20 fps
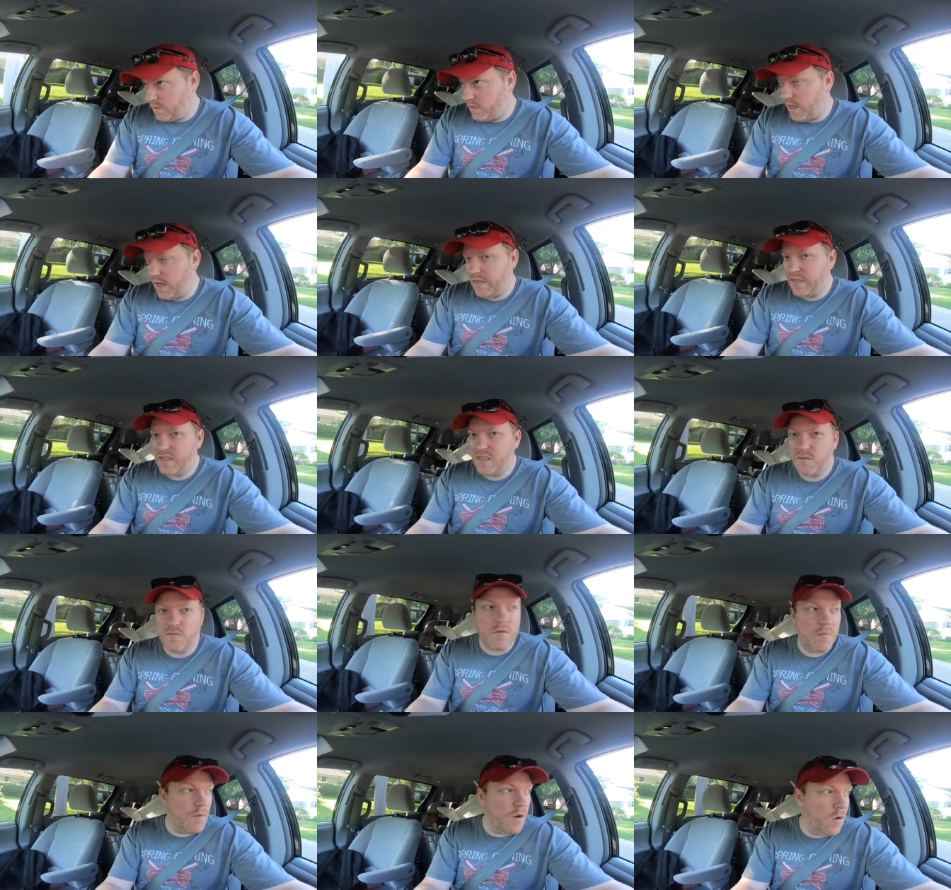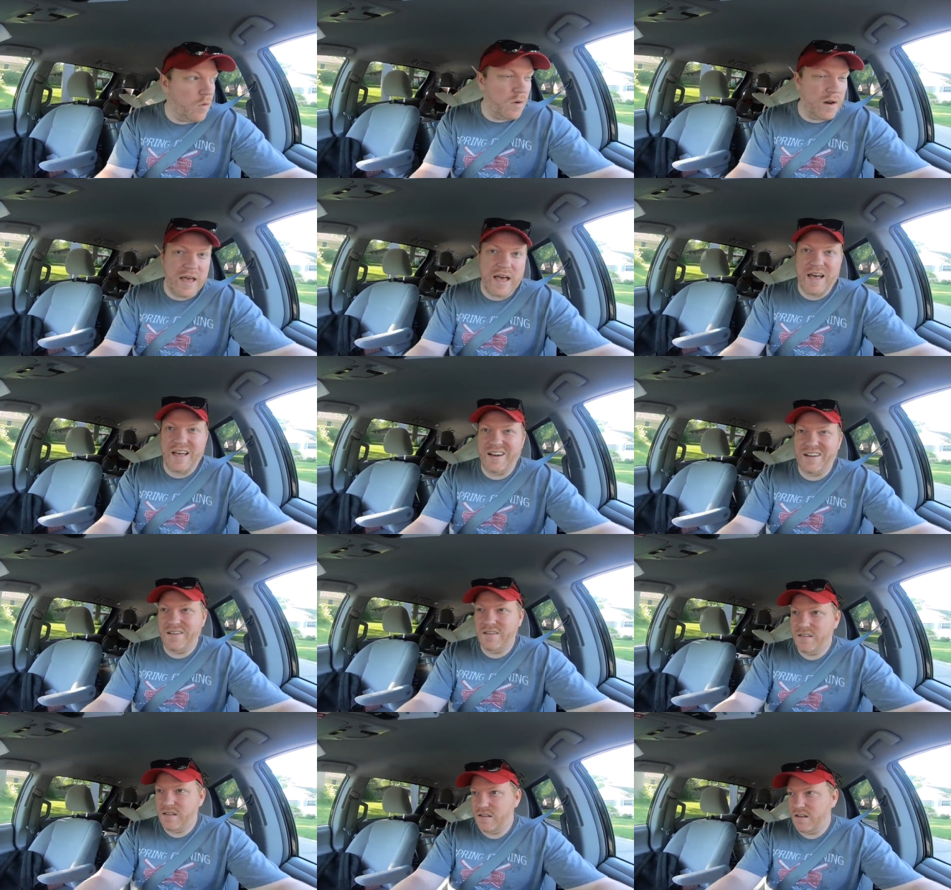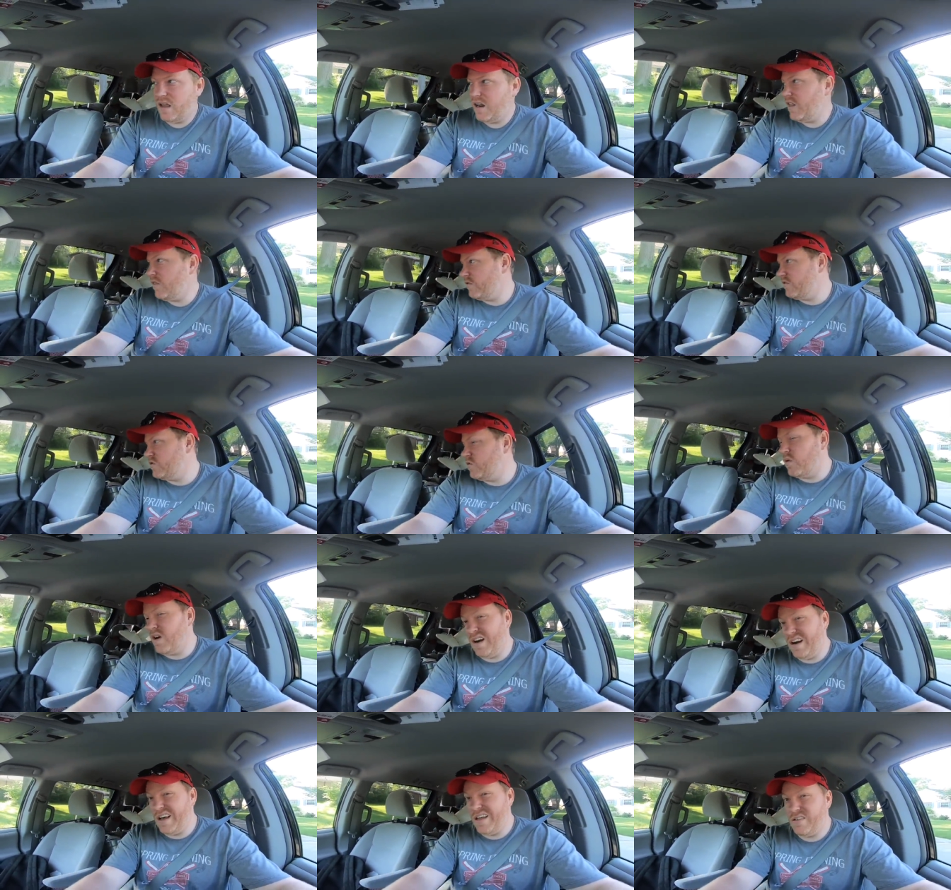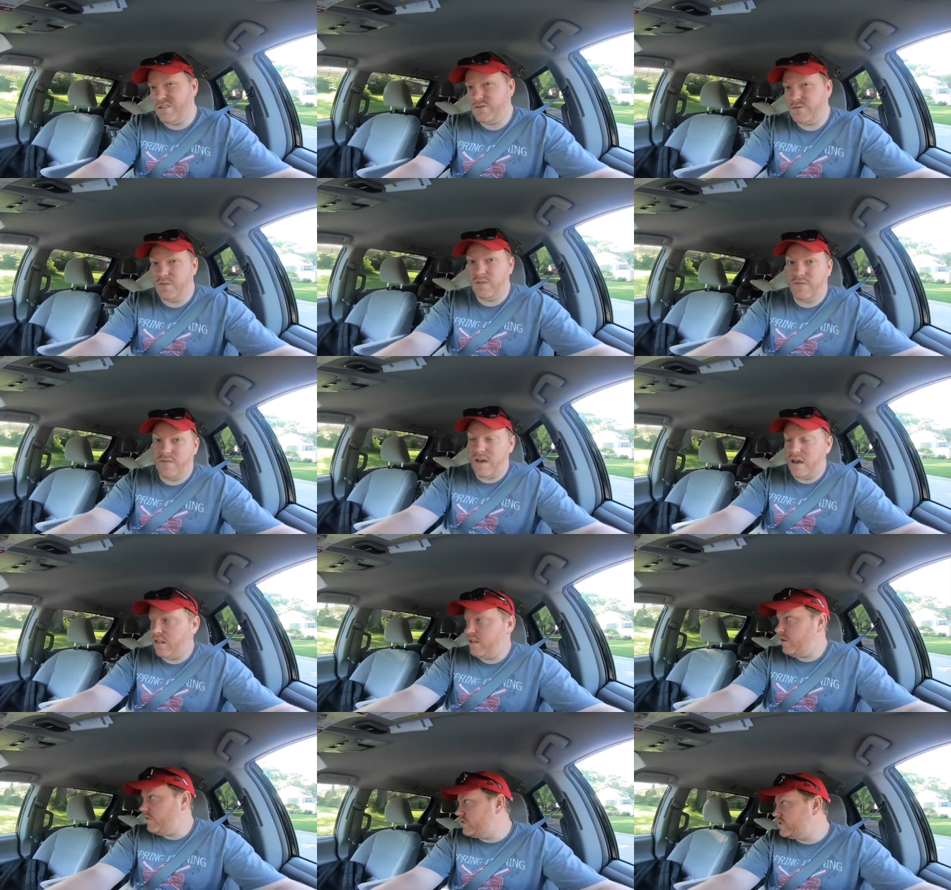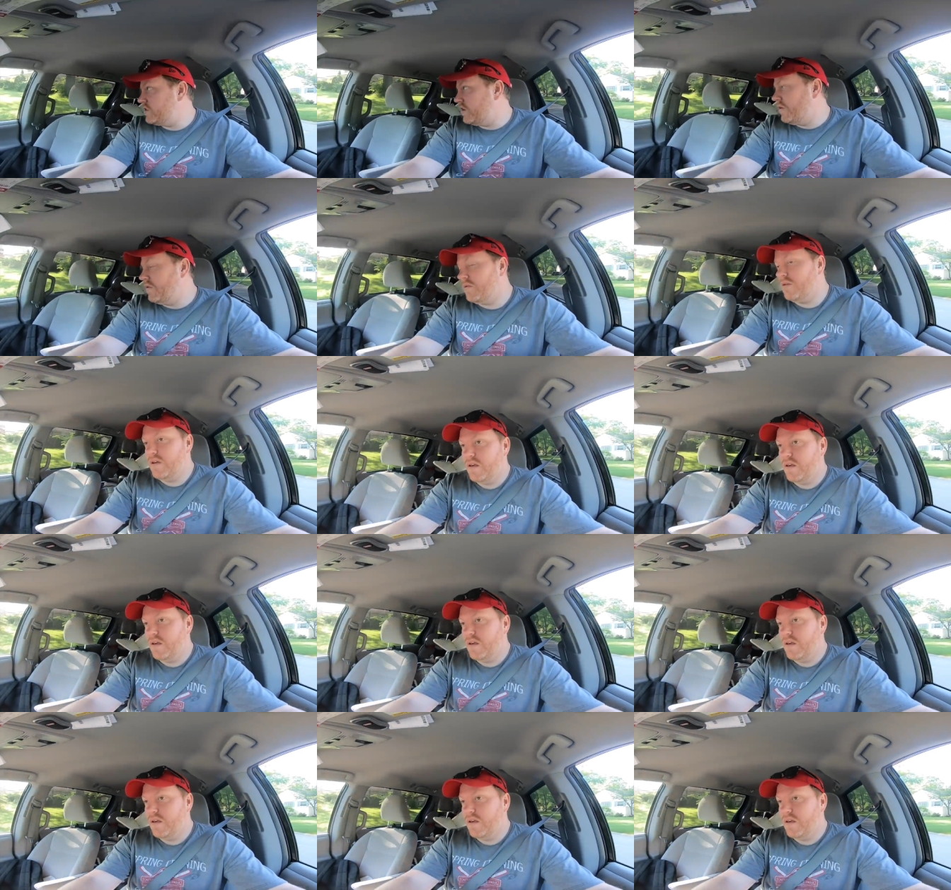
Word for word: I think the remote would add another $20 worth of value. So